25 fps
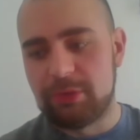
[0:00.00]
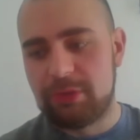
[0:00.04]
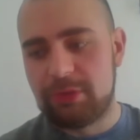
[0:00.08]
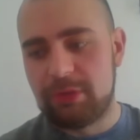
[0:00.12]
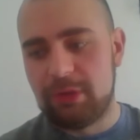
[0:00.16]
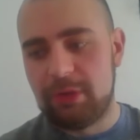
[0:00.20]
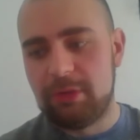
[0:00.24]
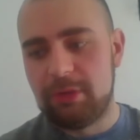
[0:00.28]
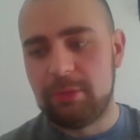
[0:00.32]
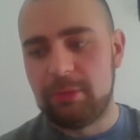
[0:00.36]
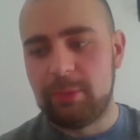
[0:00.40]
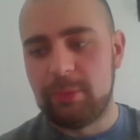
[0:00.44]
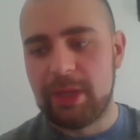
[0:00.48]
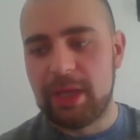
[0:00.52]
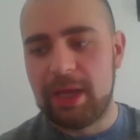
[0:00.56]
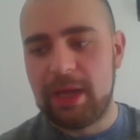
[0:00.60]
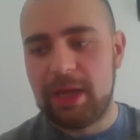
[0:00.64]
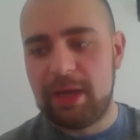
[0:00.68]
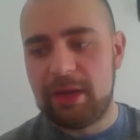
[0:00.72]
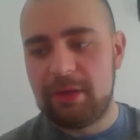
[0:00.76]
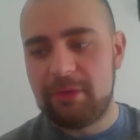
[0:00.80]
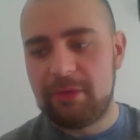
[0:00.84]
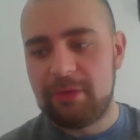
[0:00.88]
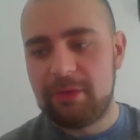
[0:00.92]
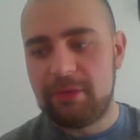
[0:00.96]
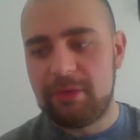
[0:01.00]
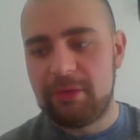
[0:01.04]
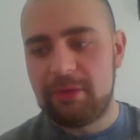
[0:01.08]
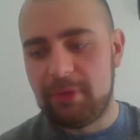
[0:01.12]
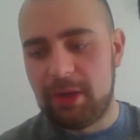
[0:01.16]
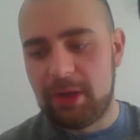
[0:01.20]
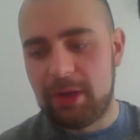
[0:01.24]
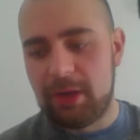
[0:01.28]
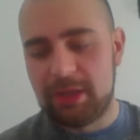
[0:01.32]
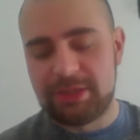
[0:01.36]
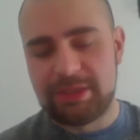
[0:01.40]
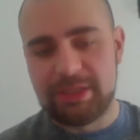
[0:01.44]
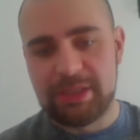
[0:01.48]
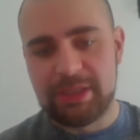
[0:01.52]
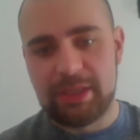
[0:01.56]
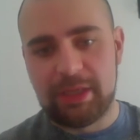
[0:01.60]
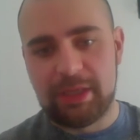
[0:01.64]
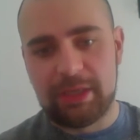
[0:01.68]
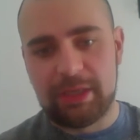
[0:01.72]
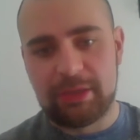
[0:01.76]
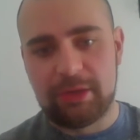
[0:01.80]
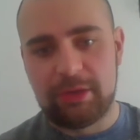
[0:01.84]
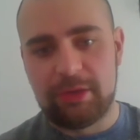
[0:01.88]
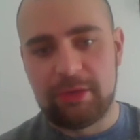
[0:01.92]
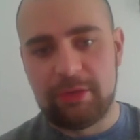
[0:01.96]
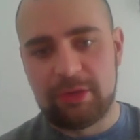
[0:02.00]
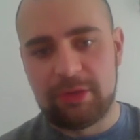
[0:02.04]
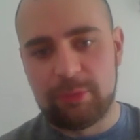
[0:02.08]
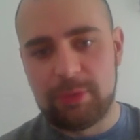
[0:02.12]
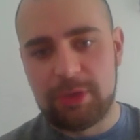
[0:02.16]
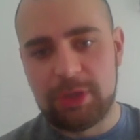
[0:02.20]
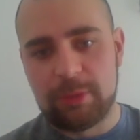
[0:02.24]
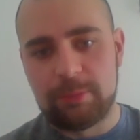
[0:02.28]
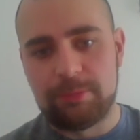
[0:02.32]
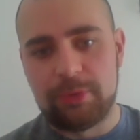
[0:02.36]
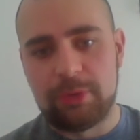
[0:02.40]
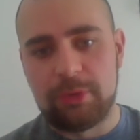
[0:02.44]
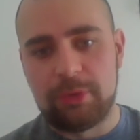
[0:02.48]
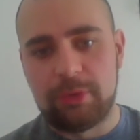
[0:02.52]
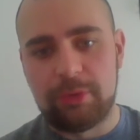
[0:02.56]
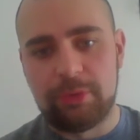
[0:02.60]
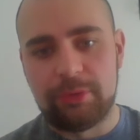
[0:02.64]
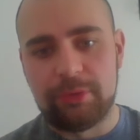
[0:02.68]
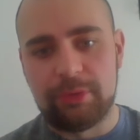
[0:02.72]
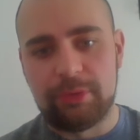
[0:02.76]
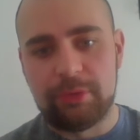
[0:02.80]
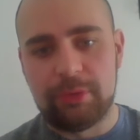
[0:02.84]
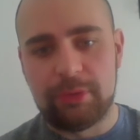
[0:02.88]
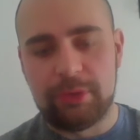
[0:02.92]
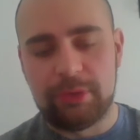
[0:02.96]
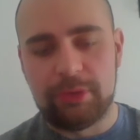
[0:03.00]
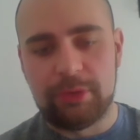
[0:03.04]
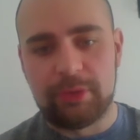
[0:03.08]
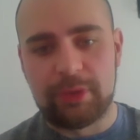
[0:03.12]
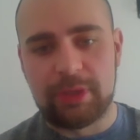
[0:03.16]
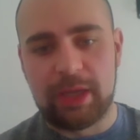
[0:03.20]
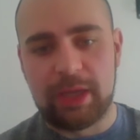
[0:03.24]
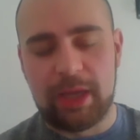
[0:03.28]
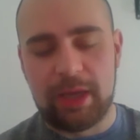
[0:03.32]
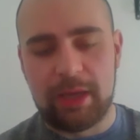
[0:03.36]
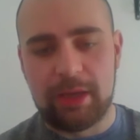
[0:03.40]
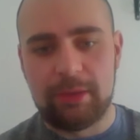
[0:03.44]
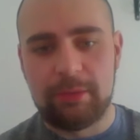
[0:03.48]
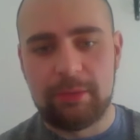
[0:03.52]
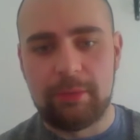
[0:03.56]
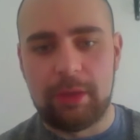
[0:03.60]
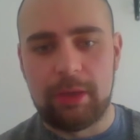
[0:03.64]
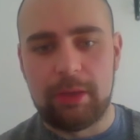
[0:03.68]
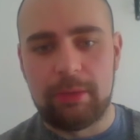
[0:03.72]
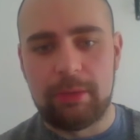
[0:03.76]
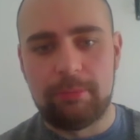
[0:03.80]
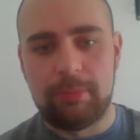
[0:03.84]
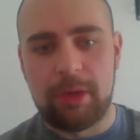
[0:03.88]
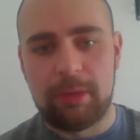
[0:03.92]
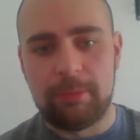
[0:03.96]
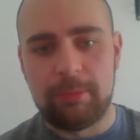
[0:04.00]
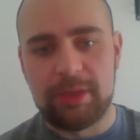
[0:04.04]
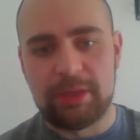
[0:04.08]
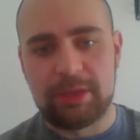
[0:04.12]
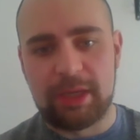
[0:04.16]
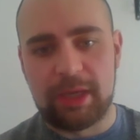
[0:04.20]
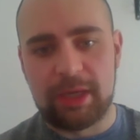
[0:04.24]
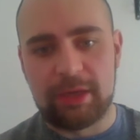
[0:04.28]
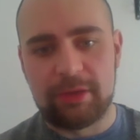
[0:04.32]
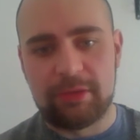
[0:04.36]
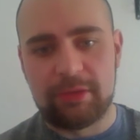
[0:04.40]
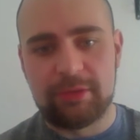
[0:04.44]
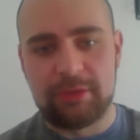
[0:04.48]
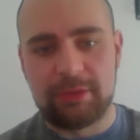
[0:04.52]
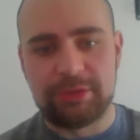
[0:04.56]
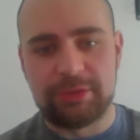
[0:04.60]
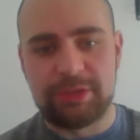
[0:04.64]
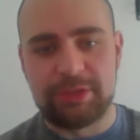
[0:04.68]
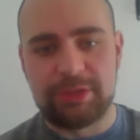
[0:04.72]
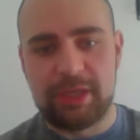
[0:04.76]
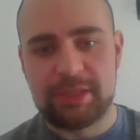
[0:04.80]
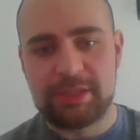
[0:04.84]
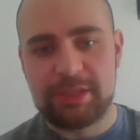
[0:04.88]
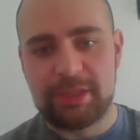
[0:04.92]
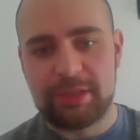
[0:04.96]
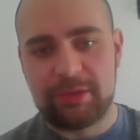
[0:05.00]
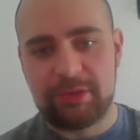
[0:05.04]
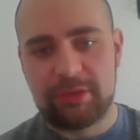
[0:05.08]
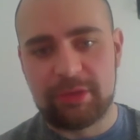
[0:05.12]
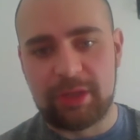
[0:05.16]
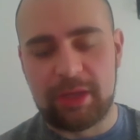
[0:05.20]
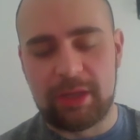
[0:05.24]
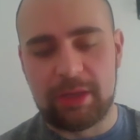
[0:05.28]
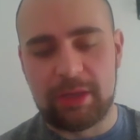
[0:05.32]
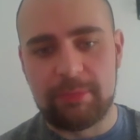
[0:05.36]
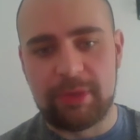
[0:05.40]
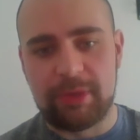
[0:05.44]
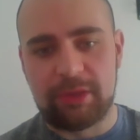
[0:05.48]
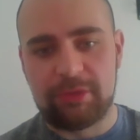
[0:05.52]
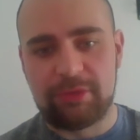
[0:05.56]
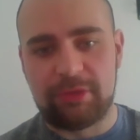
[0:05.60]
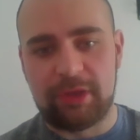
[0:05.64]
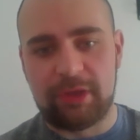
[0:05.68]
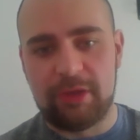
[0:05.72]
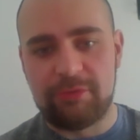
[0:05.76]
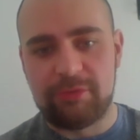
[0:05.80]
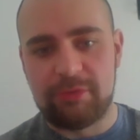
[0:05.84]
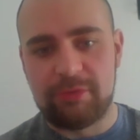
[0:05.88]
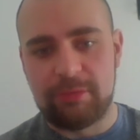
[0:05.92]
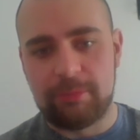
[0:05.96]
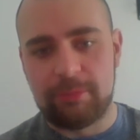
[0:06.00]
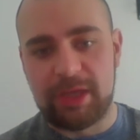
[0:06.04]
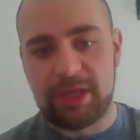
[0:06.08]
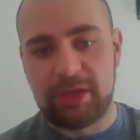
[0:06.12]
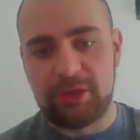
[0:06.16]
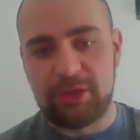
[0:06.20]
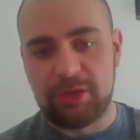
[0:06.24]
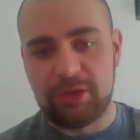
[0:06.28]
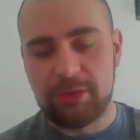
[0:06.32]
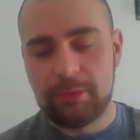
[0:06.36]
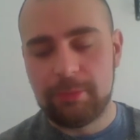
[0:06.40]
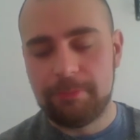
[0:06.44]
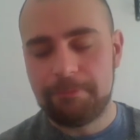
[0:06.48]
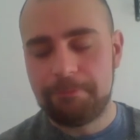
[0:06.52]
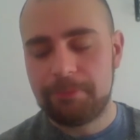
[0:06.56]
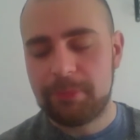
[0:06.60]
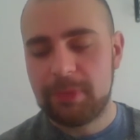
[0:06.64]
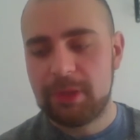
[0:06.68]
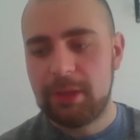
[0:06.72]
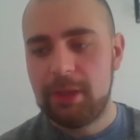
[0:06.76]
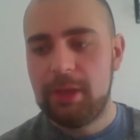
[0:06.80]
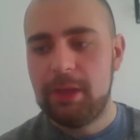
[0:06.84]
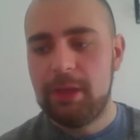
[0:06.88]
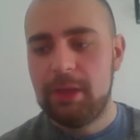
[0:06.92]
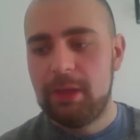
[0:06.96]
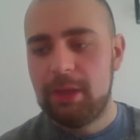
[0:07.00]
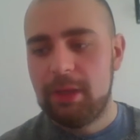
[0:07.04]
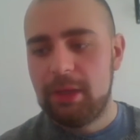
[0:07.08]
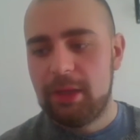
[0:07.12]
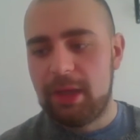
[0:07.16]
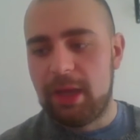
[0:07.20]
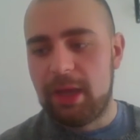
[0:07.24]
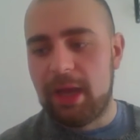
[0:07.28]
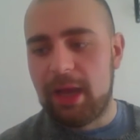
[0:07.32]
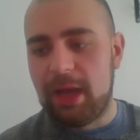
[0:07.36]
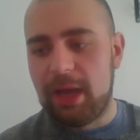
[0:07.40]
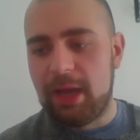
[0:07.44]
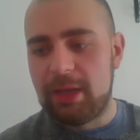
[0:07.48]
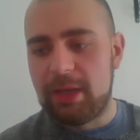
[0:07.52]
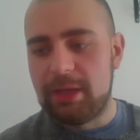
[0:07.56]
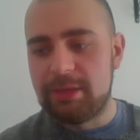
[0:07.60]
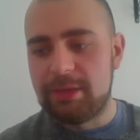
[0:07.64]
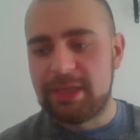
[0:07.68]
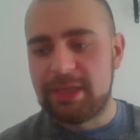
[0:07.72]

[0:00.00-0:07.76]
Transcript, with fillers: So we have our DNA code. So when you're born, you get um, mum and dad's genetics, and they mix together and make you. And